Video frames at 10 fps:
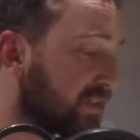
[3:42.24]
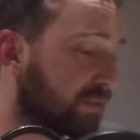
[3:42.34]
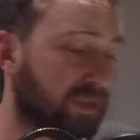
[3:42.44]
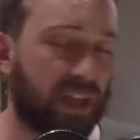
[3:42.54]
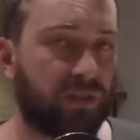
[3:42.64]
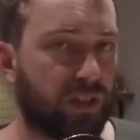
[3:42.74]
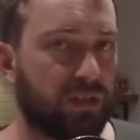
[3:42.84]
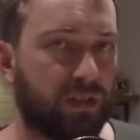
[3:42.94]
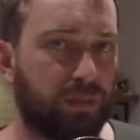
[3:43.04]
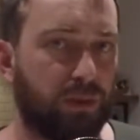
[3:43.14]
to give it a
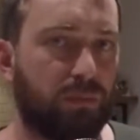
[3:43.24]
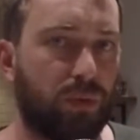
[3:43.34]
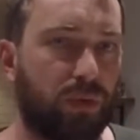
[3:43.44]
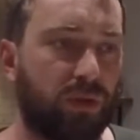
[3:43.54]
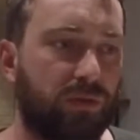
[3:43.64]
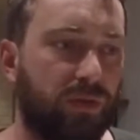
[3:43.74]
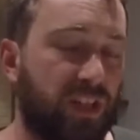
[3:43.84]
little bit more,